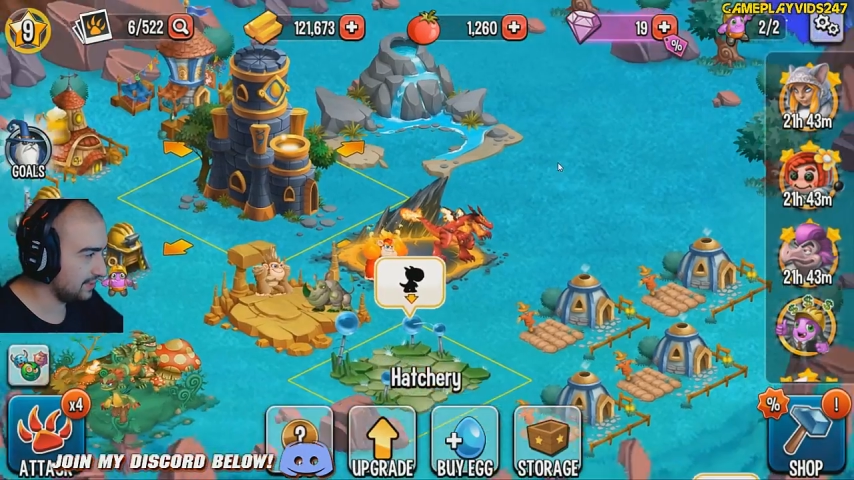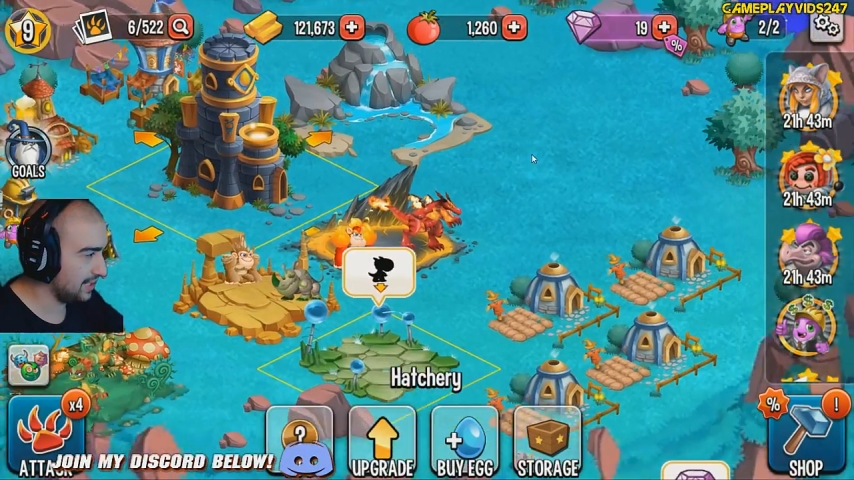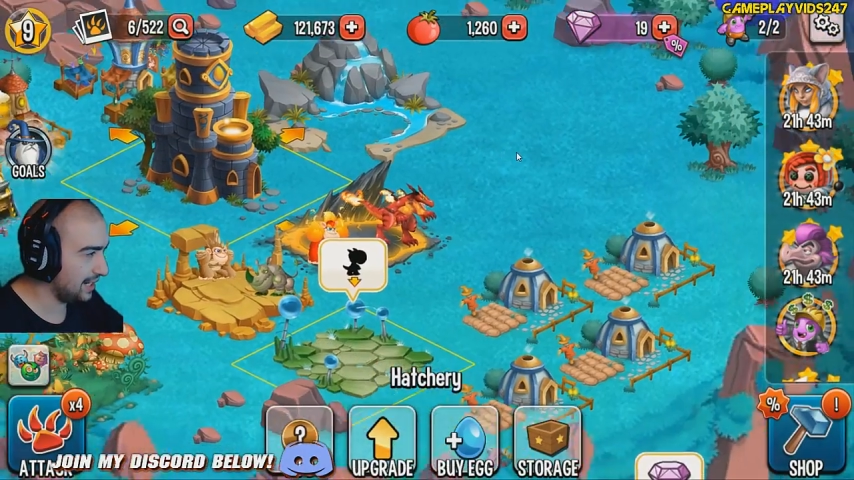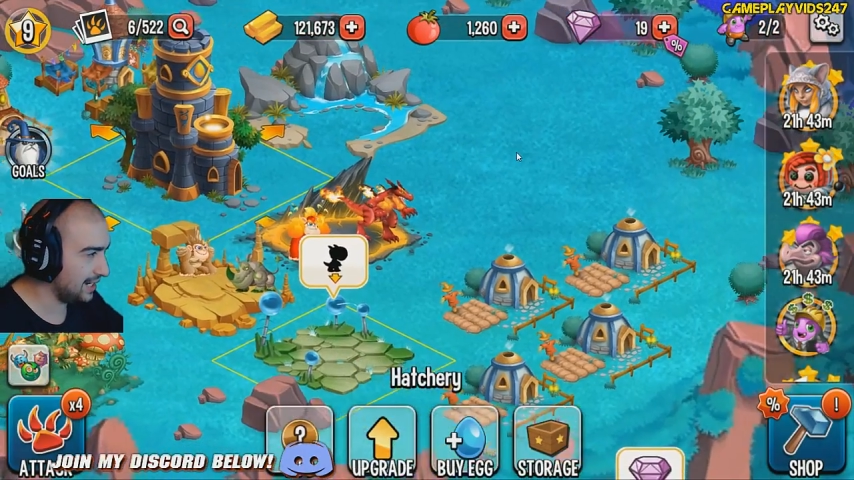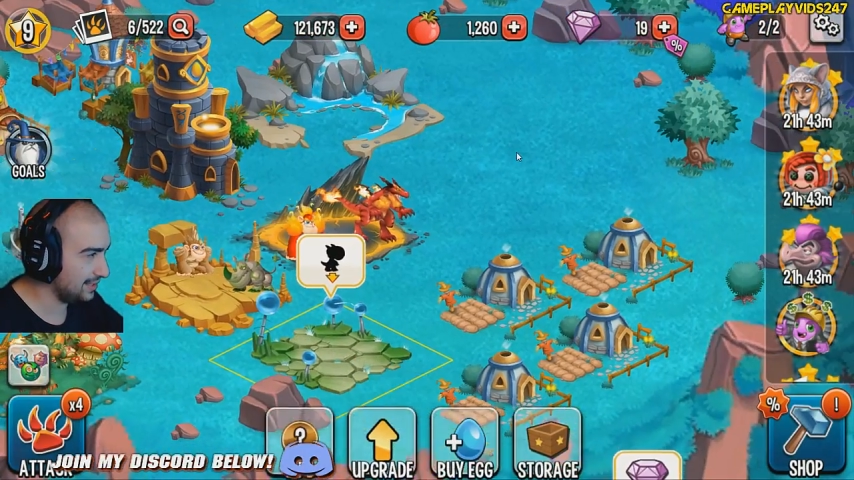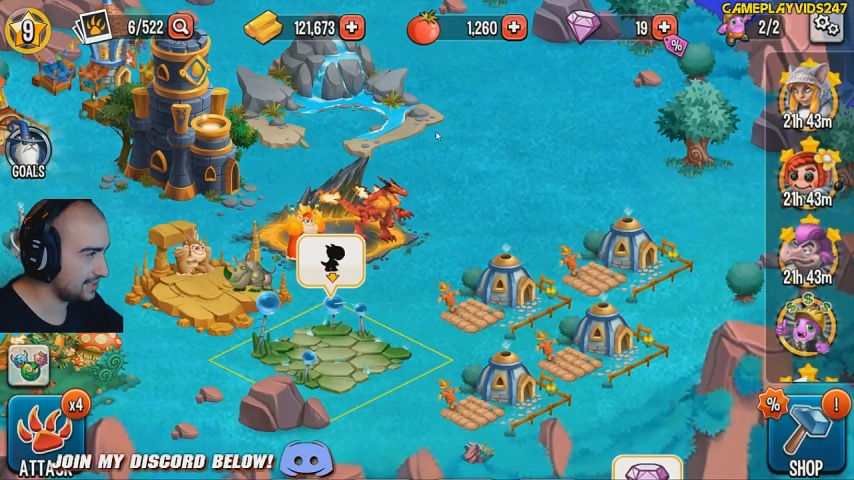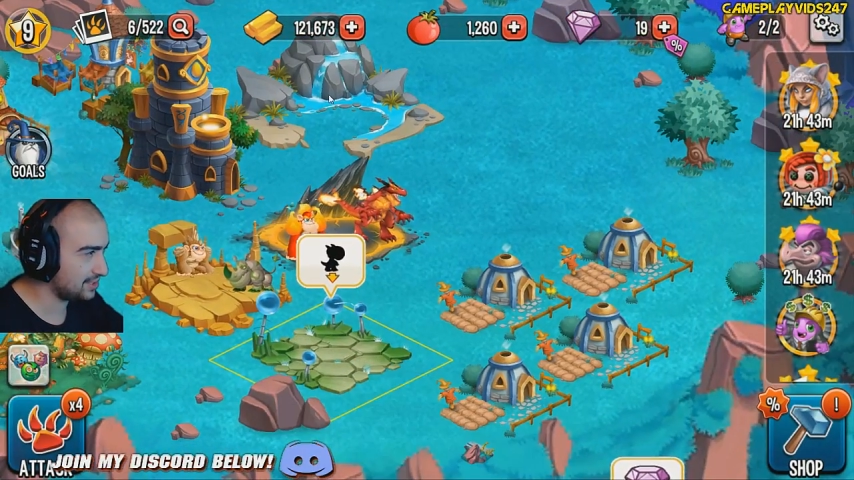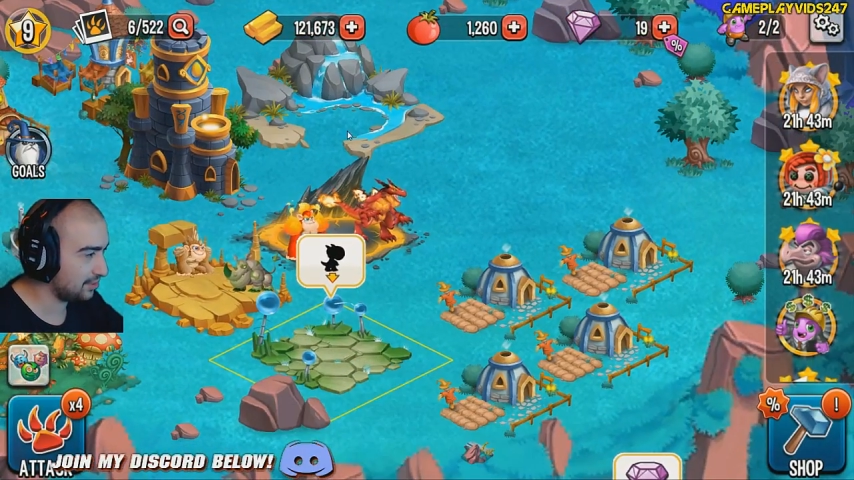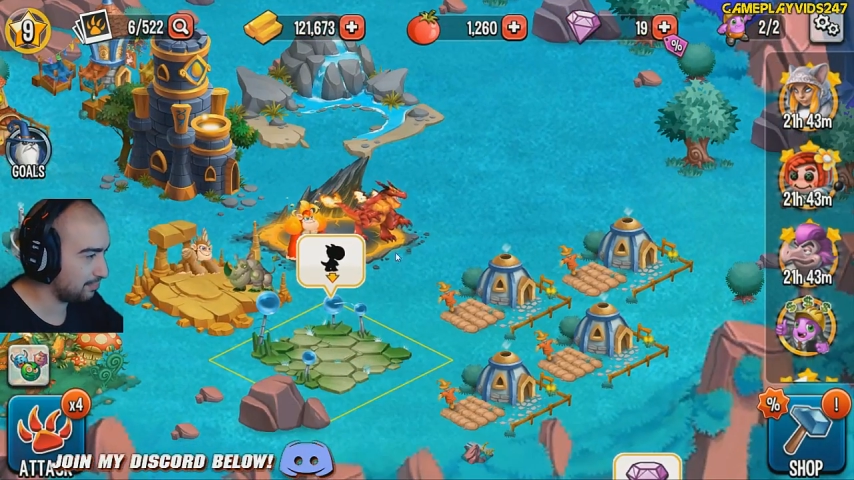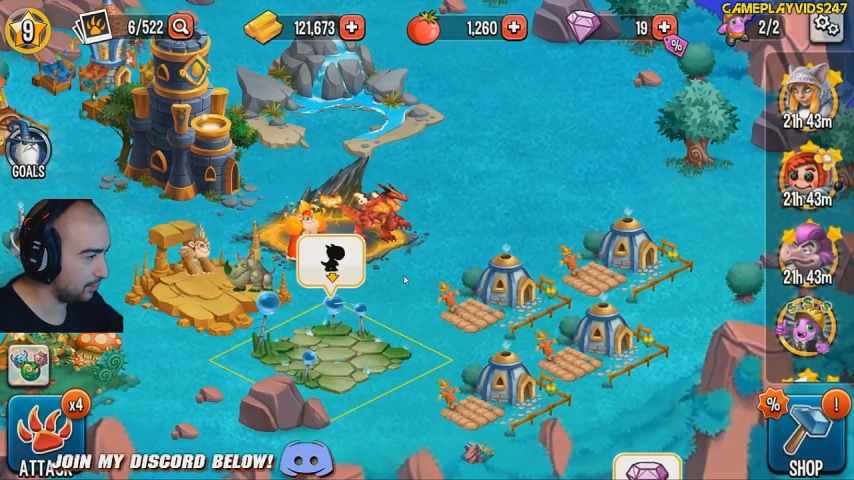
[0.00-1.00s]
That's
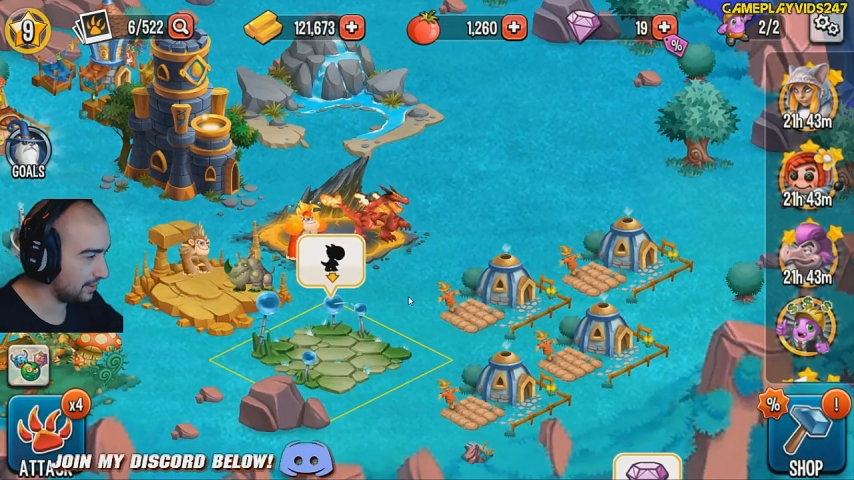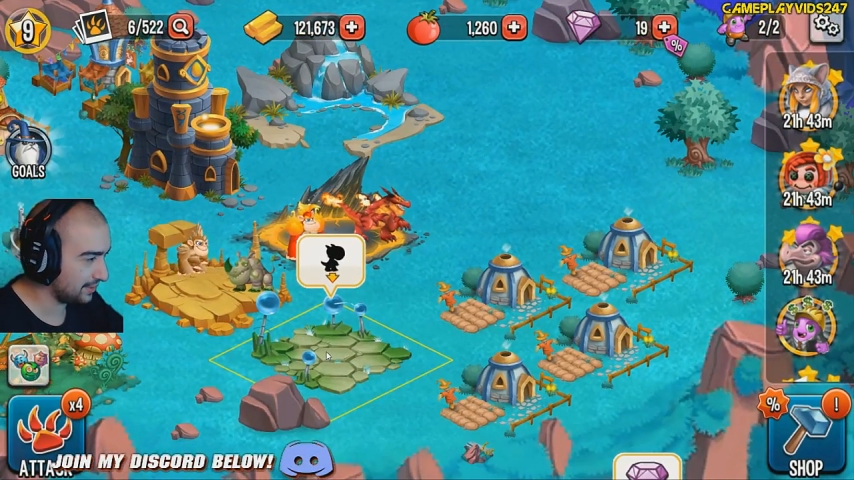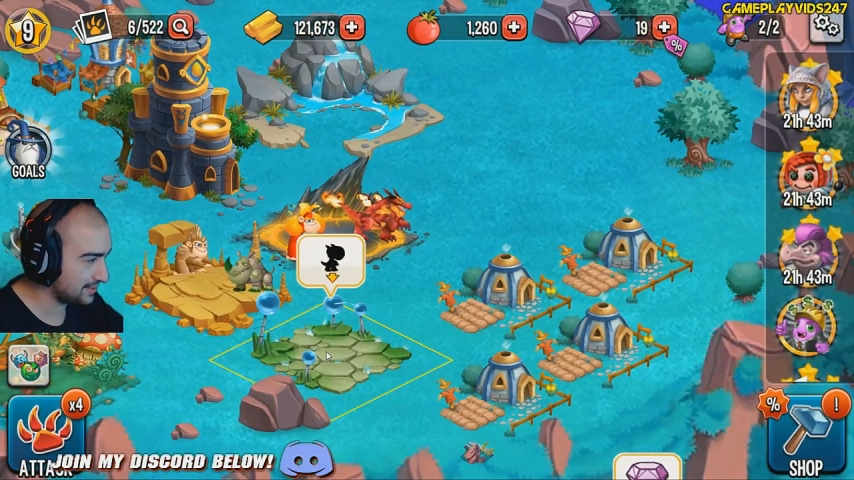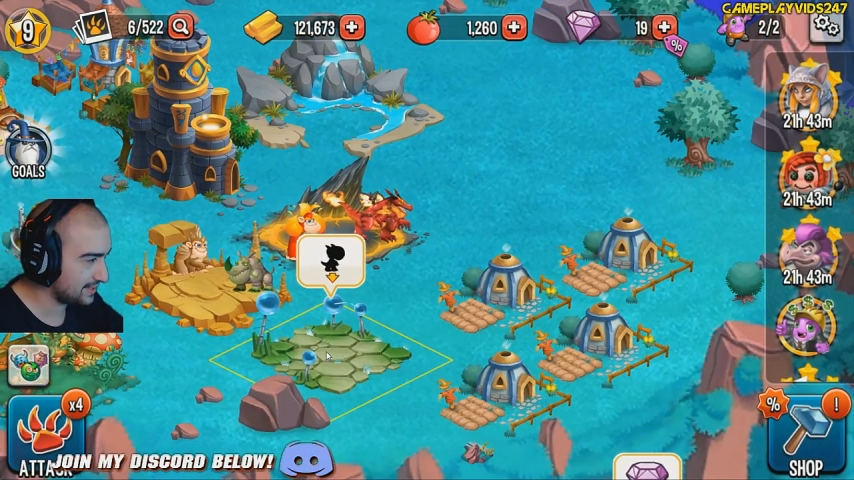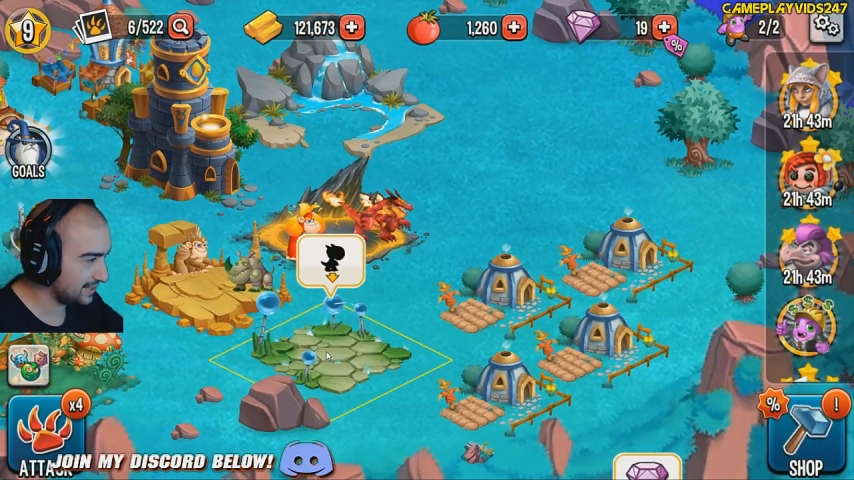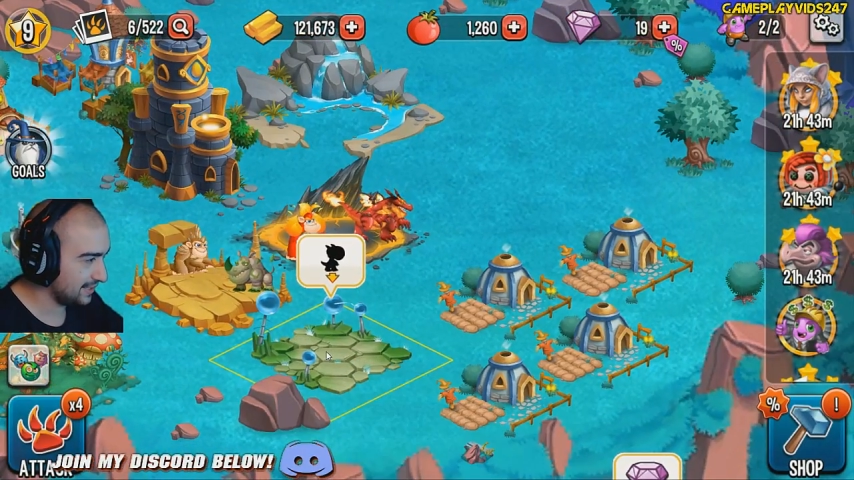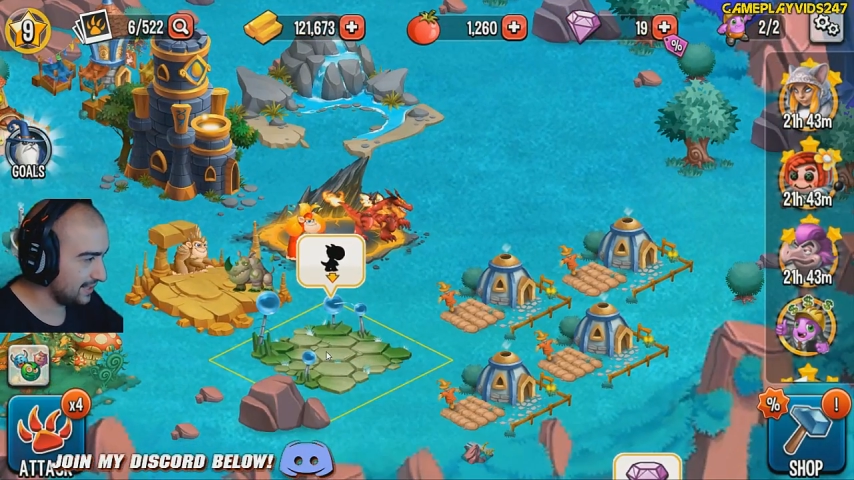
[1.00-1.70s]
so pointless.